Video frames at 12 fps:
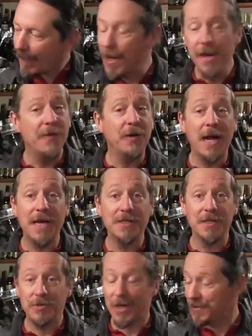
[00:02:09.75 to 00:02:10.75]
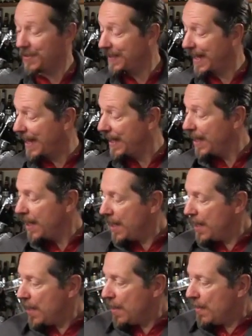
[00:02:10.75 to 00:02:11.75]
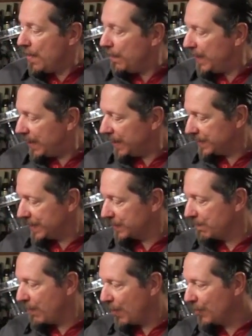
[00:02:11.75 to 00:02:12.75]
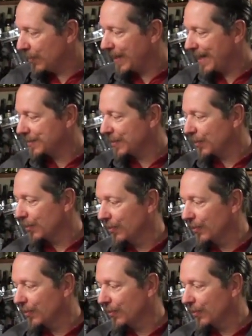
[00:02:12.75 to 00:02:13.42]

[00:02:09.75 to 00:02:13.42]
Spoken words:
Another guy suggested that because this motor has an